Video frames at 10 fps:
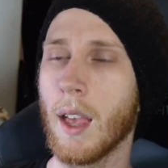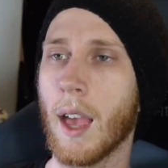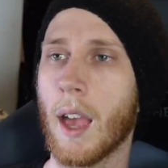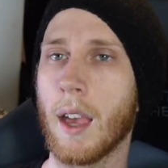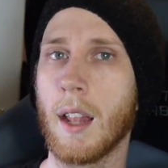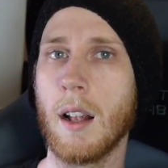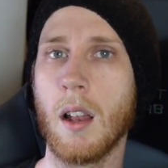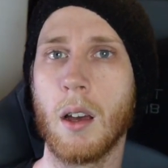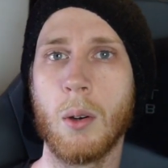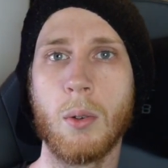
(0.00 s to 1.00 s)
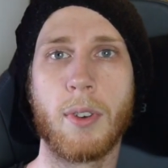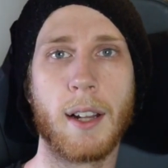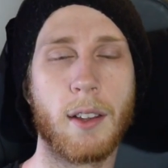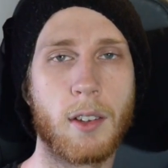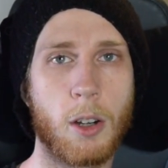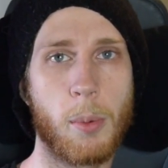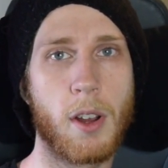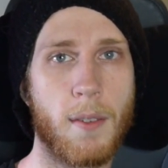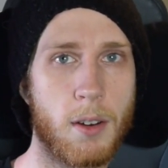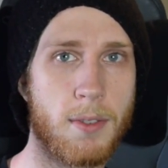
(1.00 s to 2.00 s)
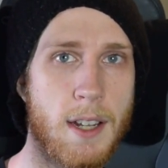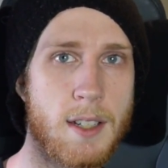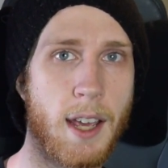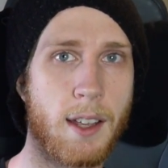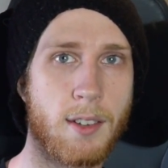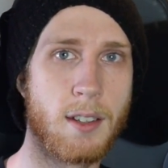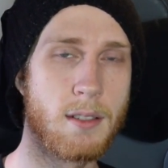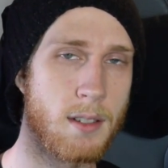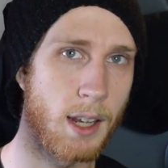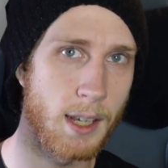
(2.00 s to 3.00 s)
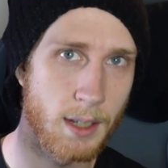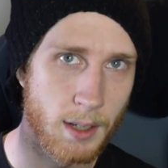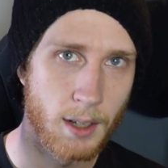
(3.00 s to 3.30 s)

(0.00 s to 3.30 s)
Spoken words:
Hello fellas, I hope you're having a fantastic day.